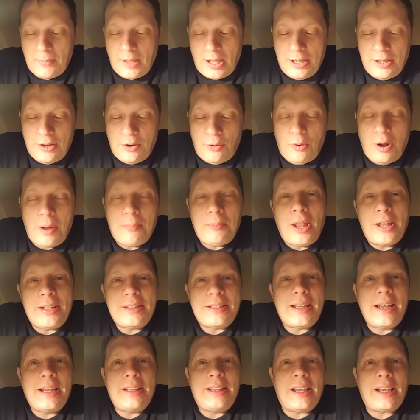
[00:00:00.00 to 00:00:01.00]
you know i'm not
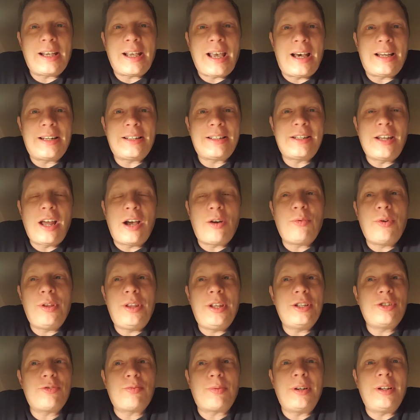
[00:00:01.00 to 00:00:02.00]
saying that god is not with
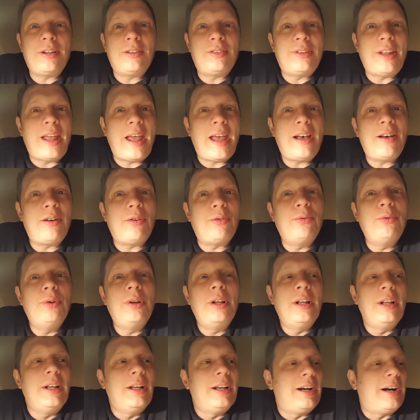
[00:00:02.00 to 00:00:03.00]
israel now
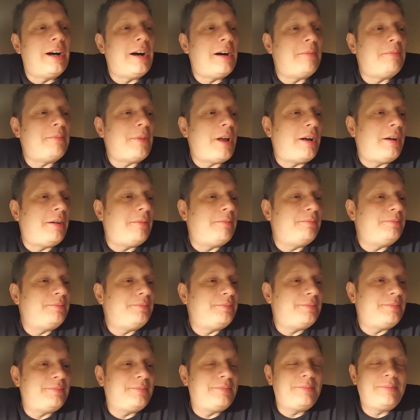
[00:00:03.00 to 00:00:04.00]
um, um
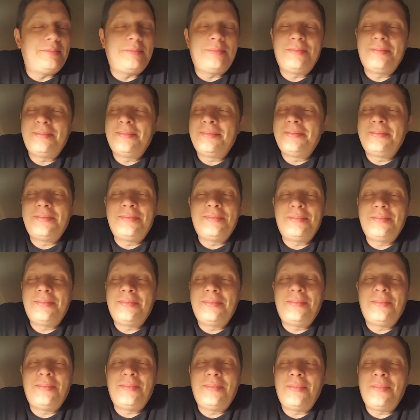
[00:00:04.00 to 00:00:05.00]

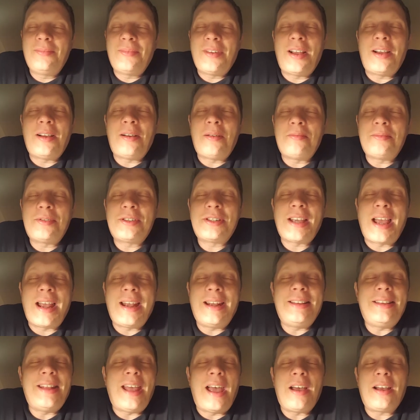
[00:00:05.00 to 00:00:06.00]
i'm
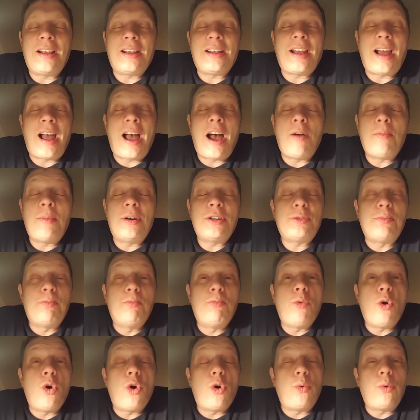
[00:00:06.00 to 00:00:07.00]
saying that how much
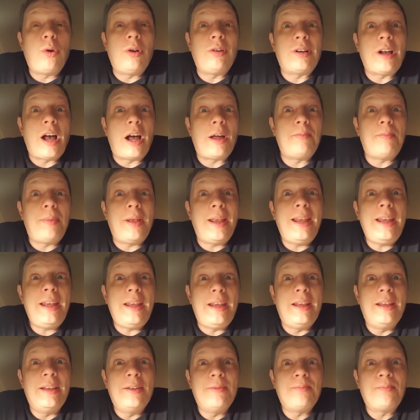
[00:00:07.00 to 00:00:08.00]
more will god
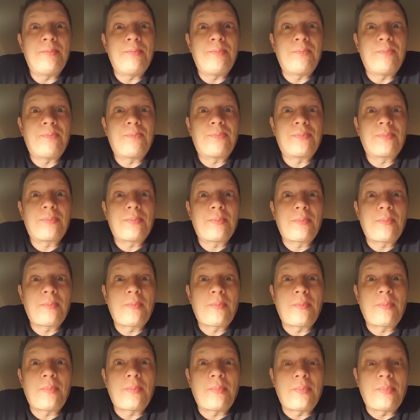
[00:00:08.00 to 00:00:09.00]
be
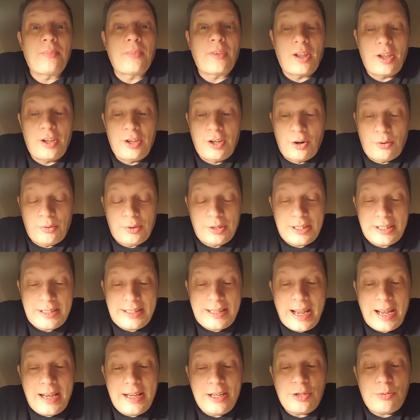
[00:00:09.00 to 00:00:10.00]
you know, in the
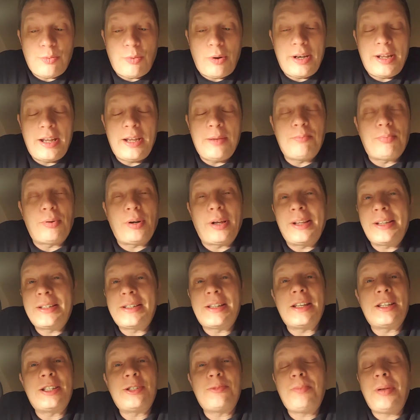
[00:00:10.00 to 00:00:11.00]
days when he brings
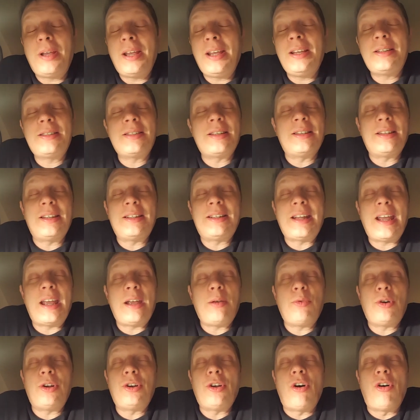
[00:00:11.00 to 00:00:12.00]
this peace, in the
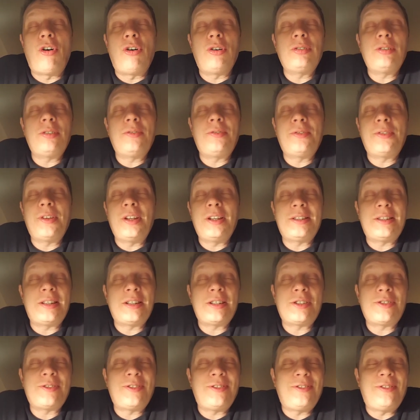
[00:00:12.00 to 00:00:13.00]
day when all of the,
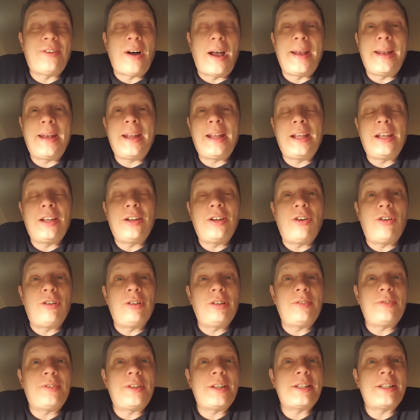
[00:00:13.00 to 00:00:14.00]
this fighting and
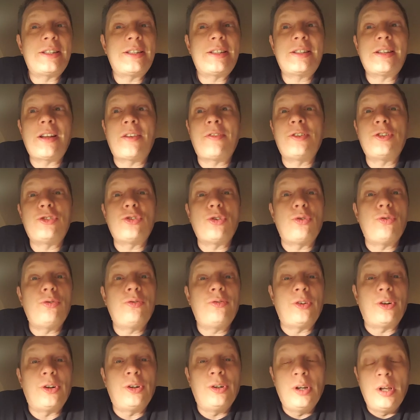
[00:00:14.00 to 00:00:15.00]
all of stuff is
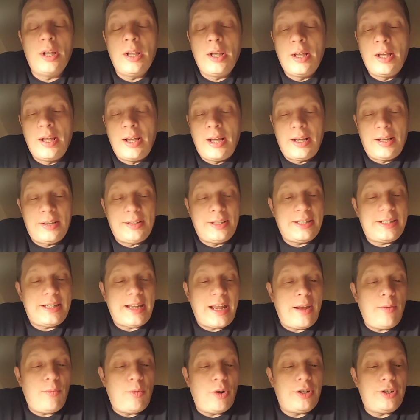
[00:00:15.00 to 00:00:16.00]
over, uh, in the
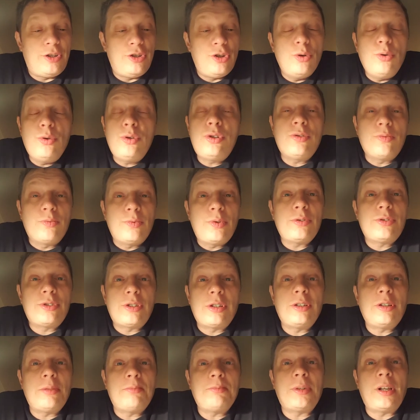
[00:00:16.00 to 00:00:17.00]
day when New
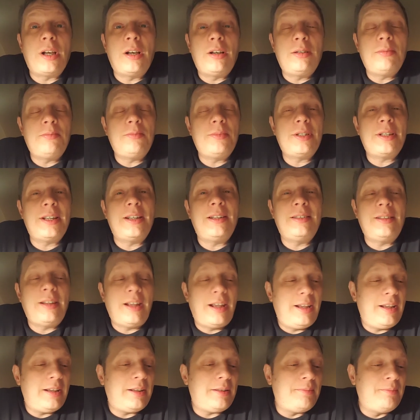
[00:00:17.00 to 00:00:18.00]
Jerusalem comes, and,
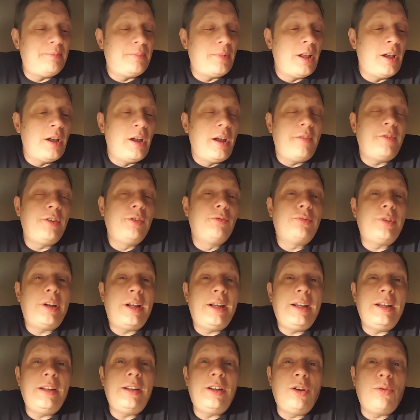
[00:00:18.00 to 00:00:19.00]
and if you
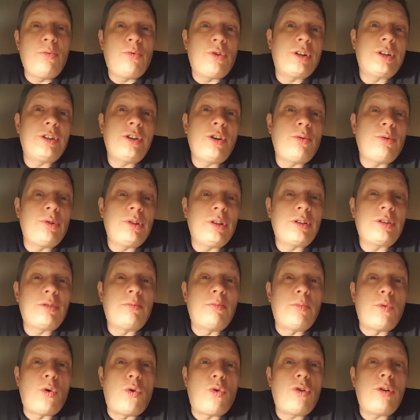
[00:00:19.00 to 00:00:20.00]
read, you want to know a little
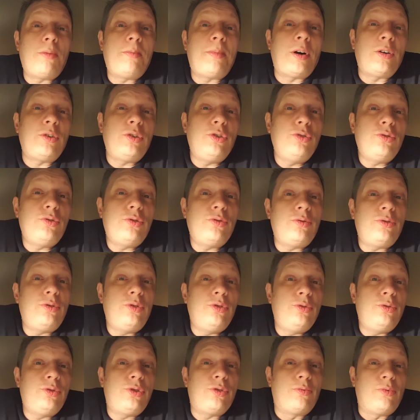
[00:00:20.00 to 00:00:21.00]
more about New,
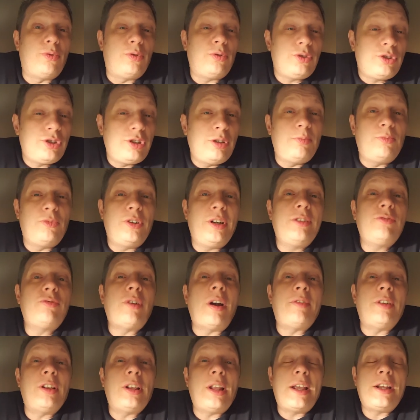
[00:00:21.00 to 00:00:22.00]
New Jerusalem, read
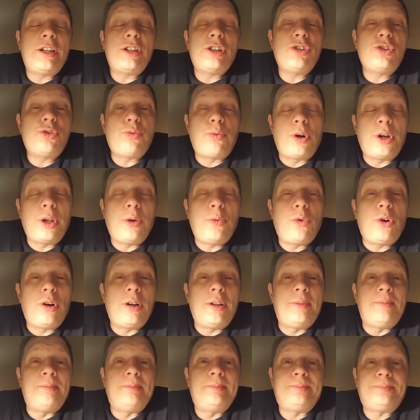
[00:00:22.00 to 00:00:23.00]
Revelation
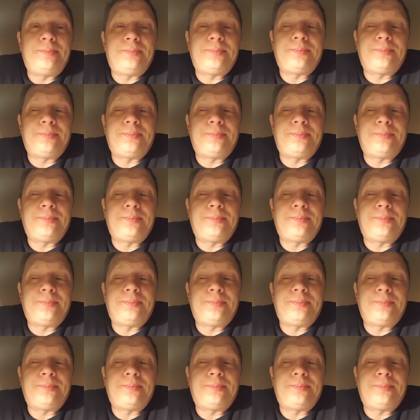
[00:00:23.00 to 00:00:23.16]
21.